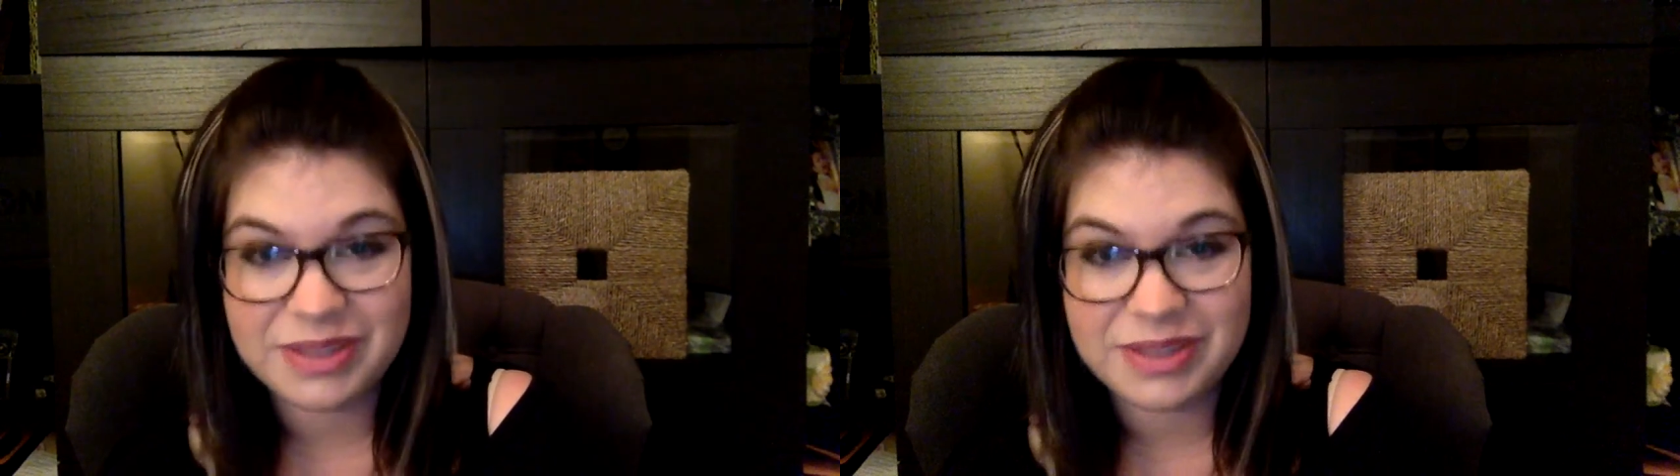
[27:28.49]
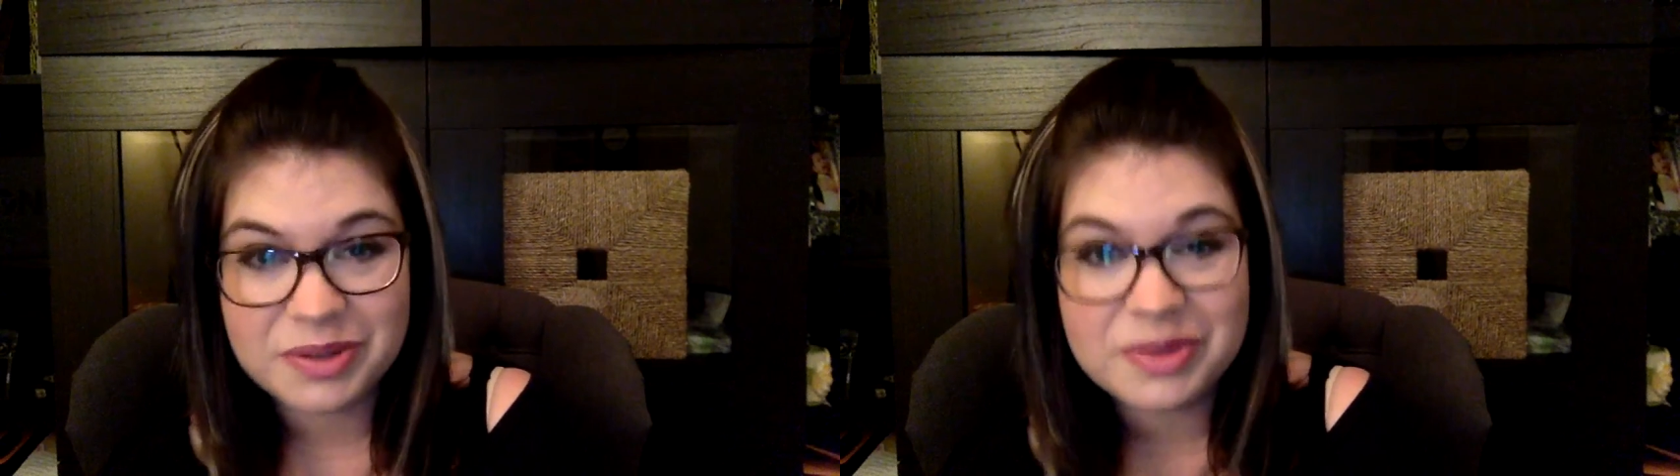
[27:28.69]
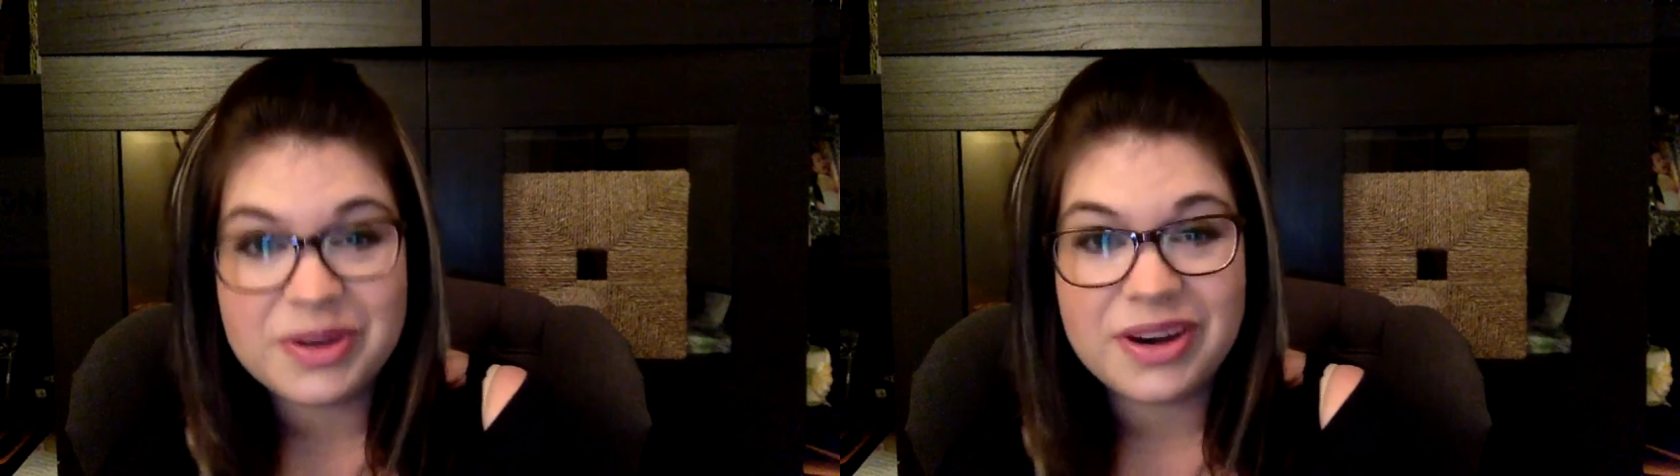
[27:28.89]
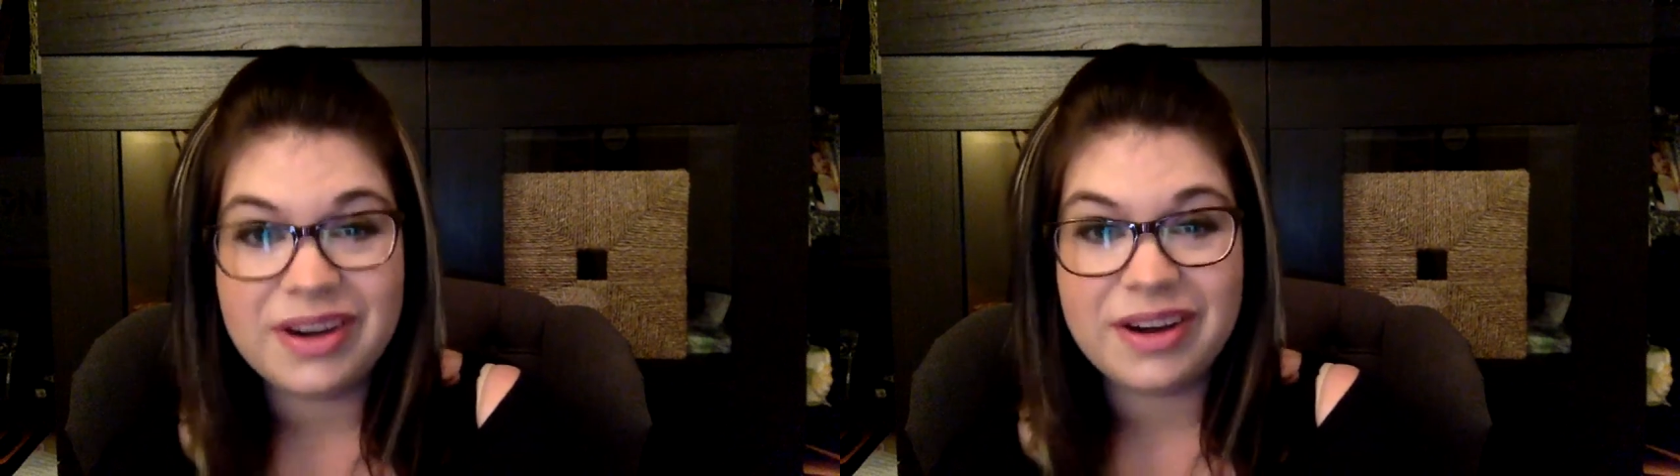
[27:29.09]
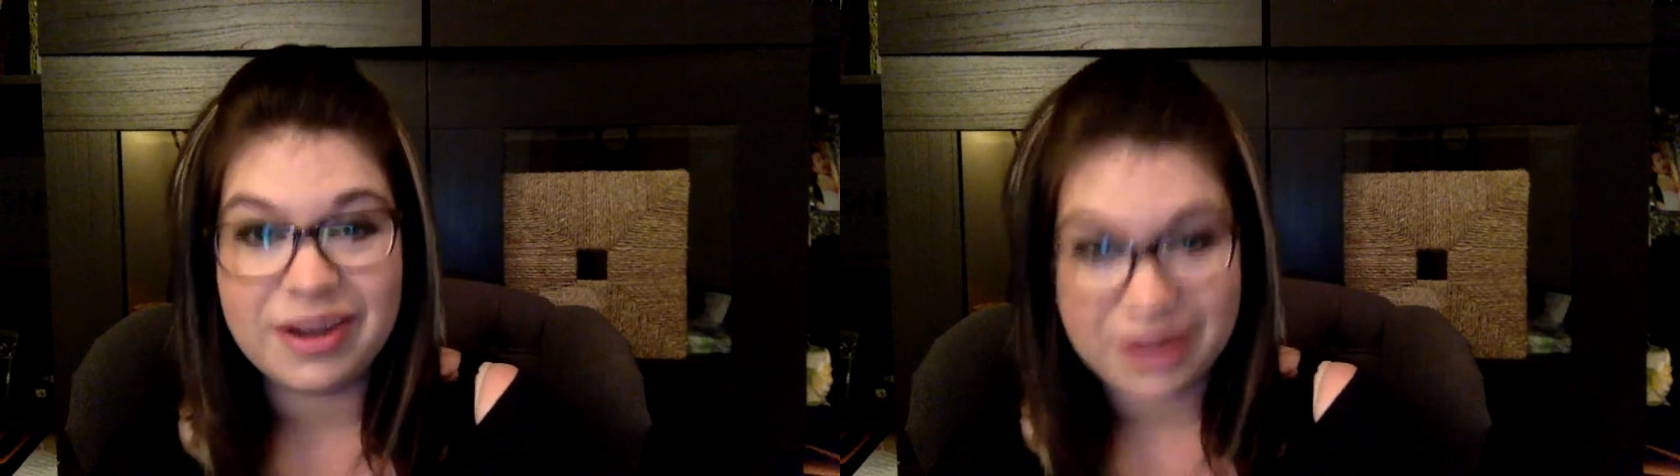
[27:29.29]
You
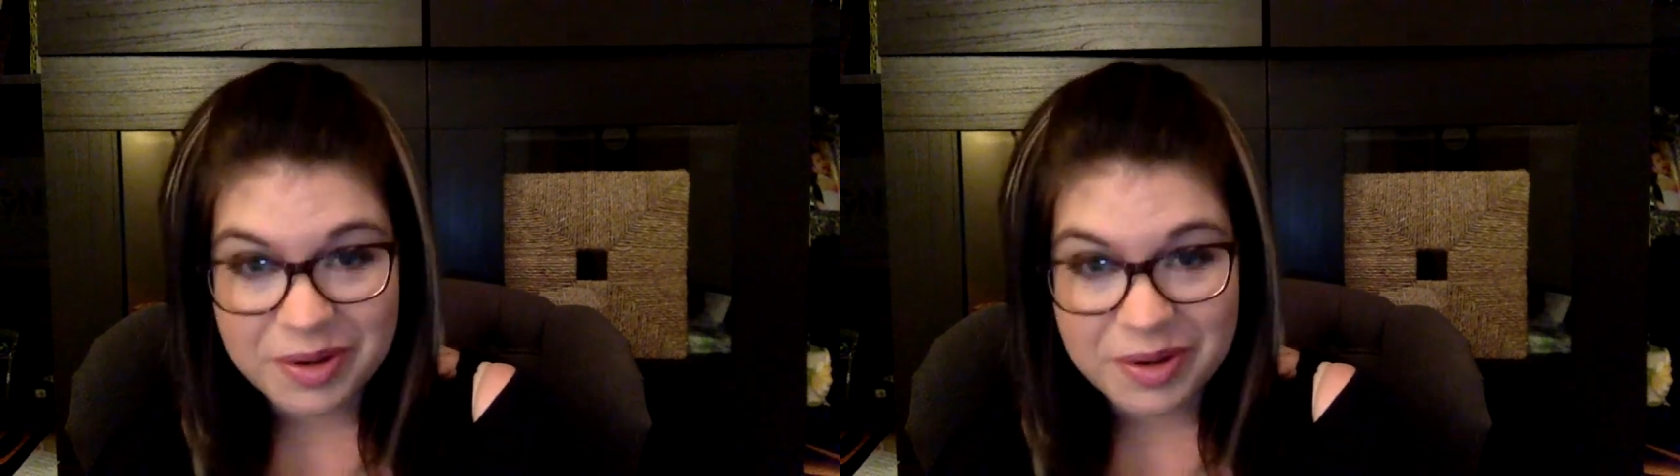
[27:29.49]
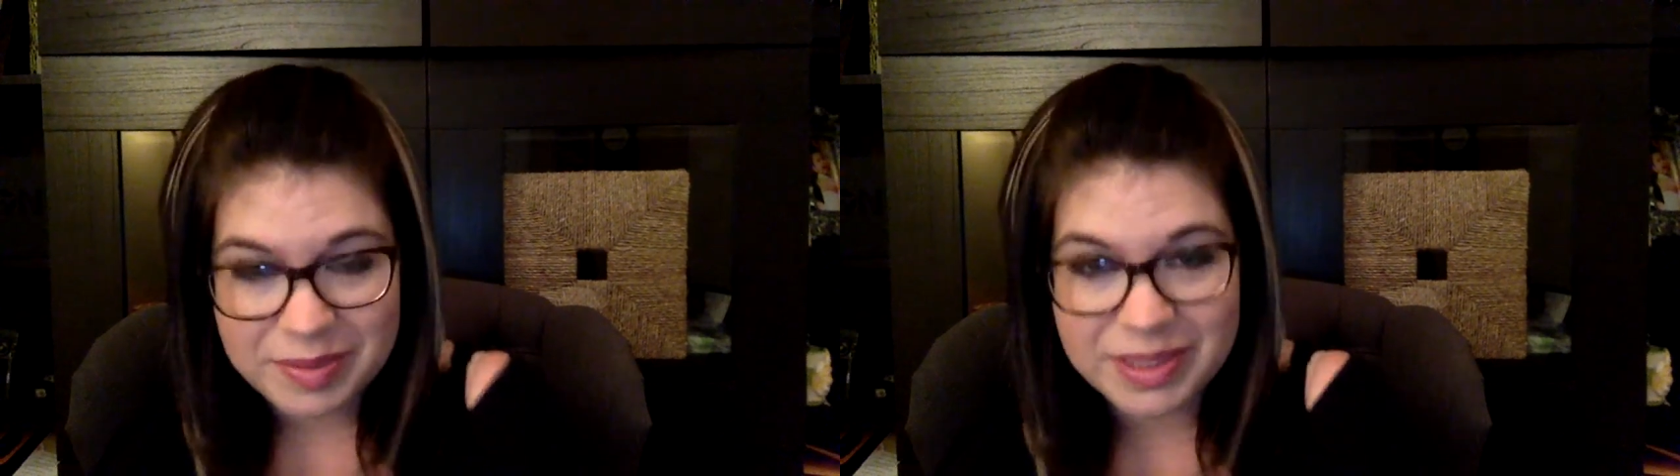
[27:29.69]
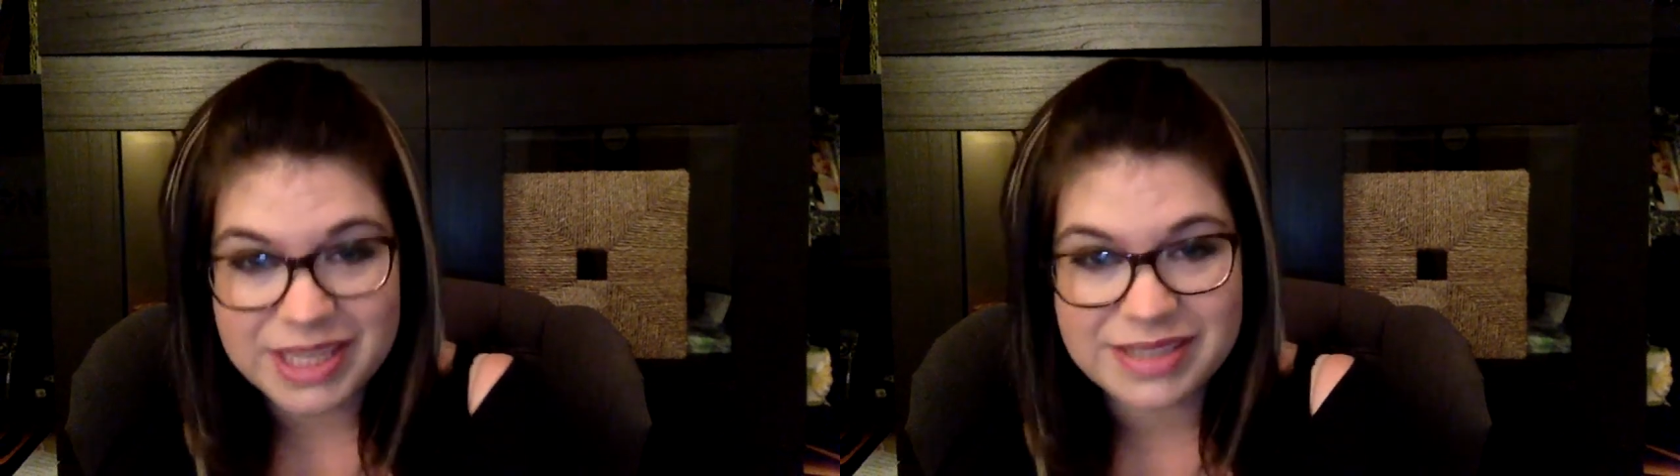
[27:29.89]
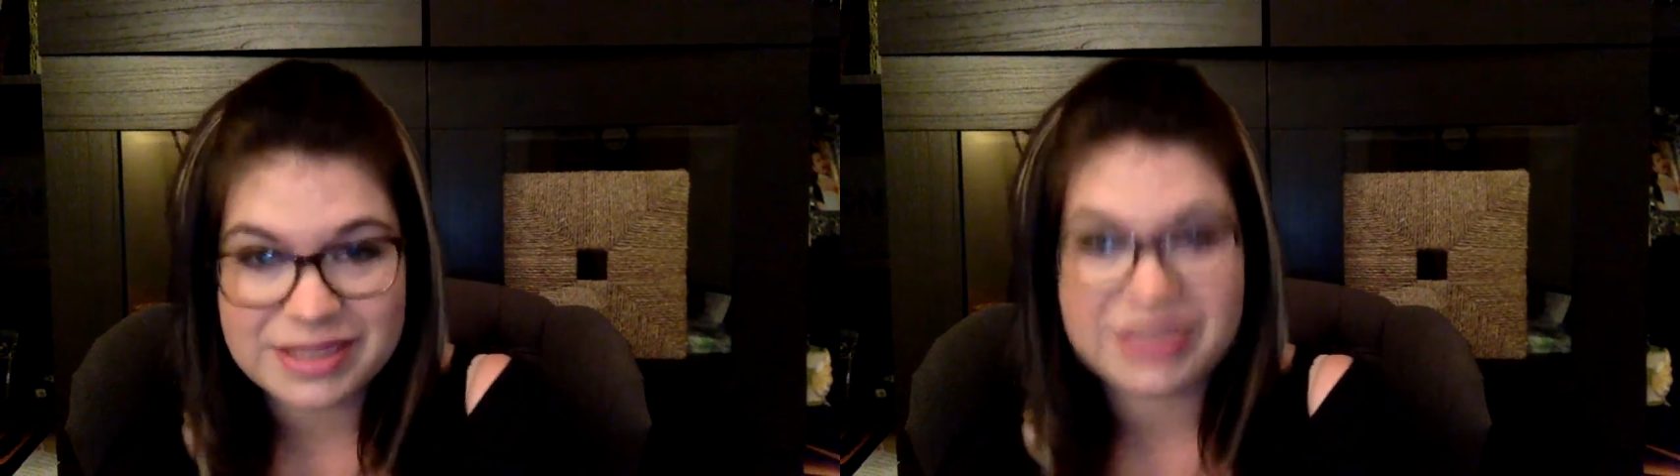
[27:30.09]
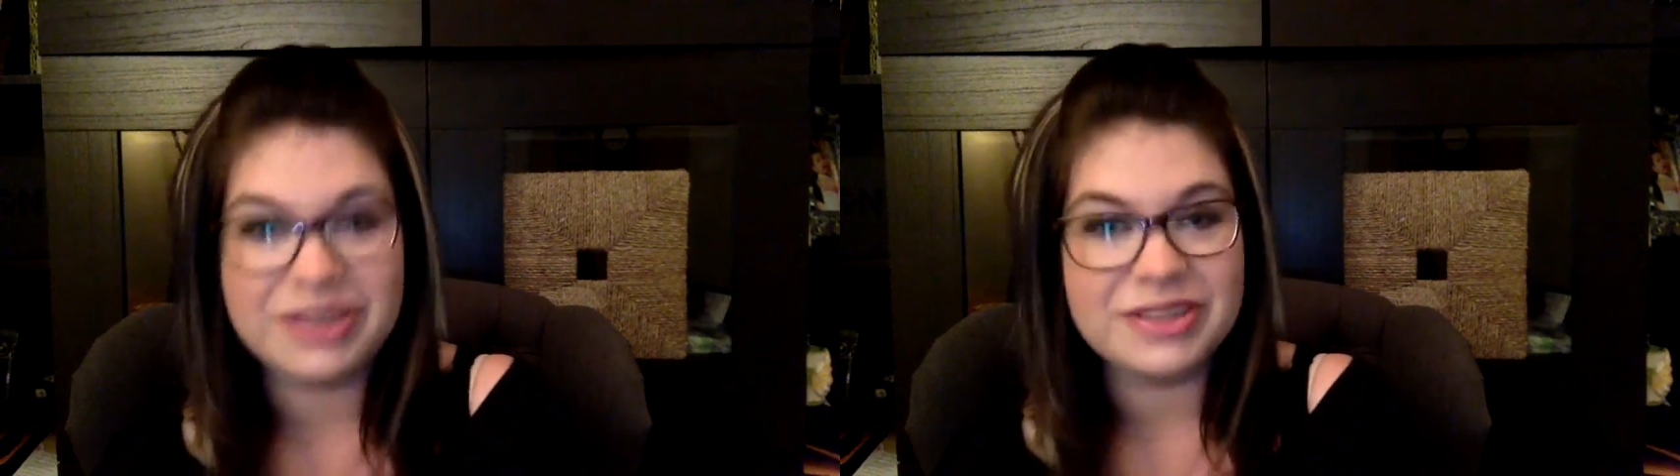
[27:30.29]
are going places and you're